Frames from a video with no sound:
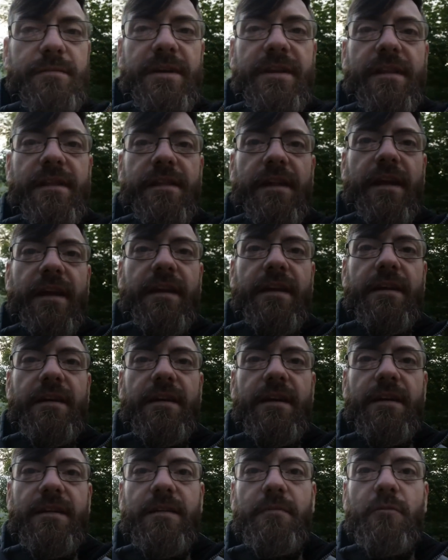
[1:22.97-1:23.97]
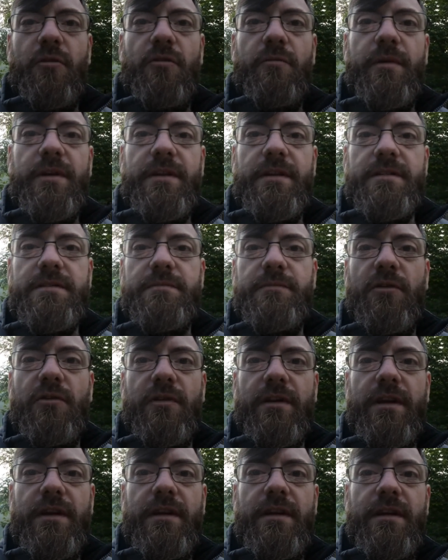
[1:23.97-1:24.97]
are a bit thick at the moment this
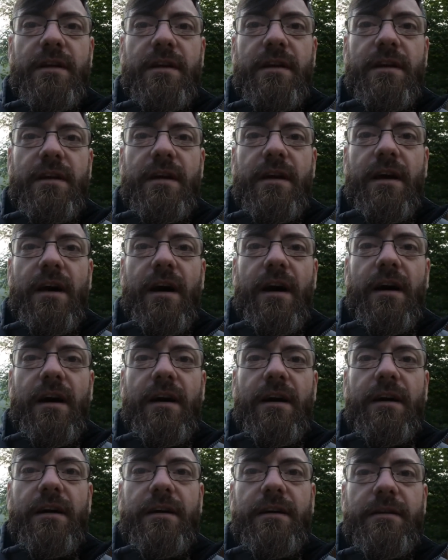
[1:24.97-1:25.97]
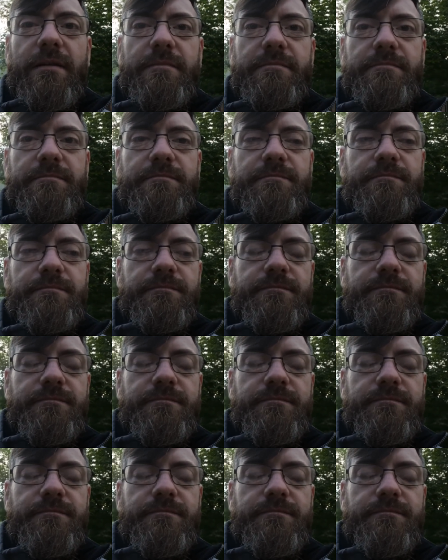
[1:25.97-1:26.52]
morning. But